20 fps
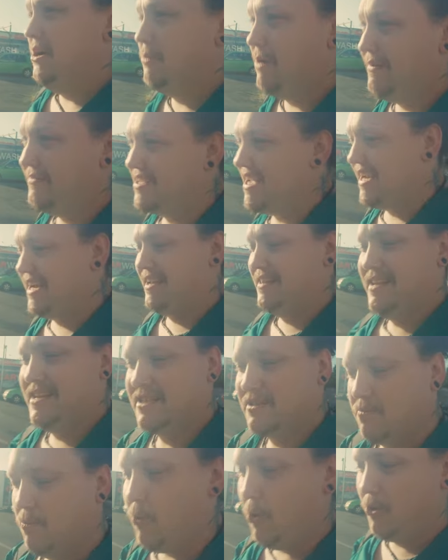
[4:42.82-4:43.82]
We've taken
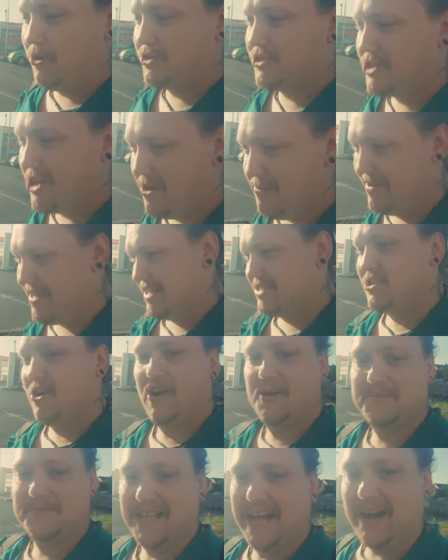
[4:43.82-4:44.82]
this walk so many
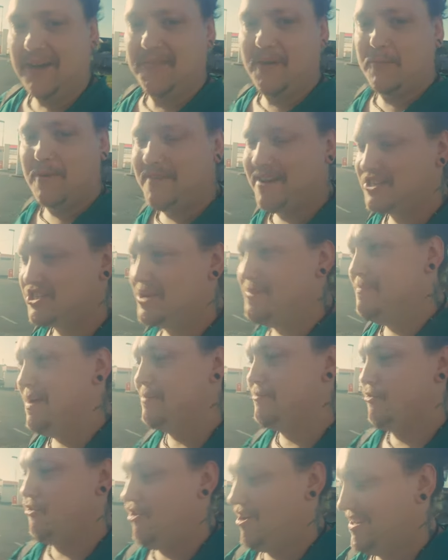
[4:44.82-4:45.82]
times now that we've actually
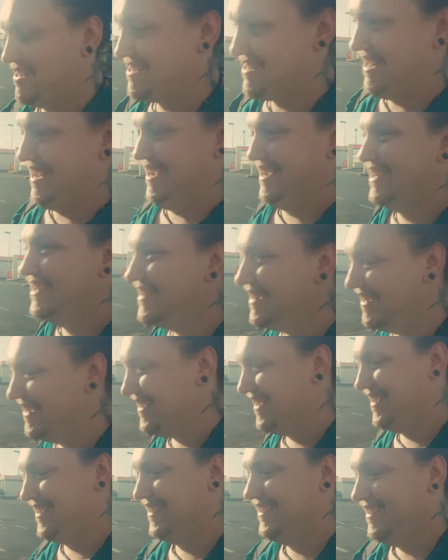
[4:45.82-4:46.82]
memorized it.
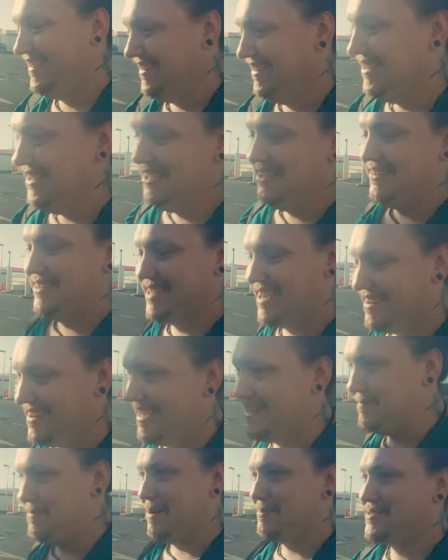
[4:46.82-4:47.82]
We don't
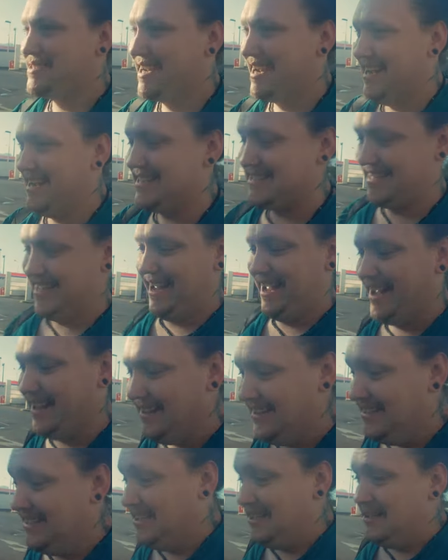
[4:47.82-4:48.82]
need maps to get us there,
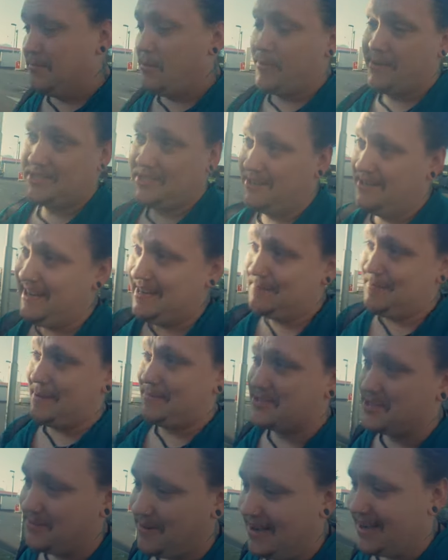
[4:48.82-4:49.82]
but we do need
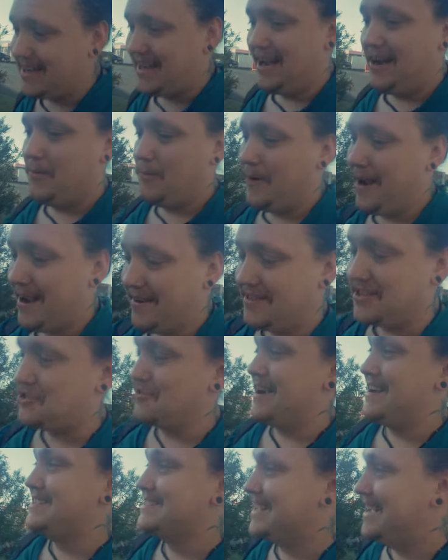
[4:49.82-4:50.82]
maps to work out where the
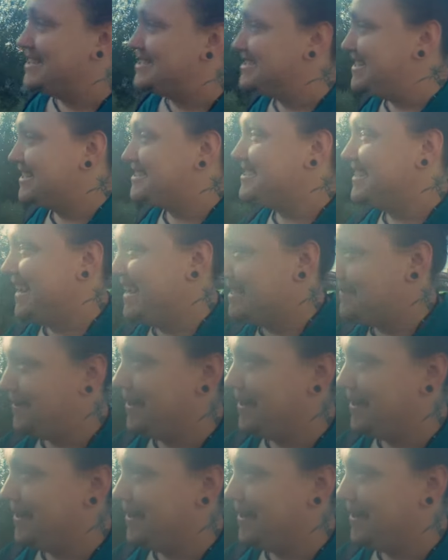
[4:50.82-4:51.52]
train station actually is,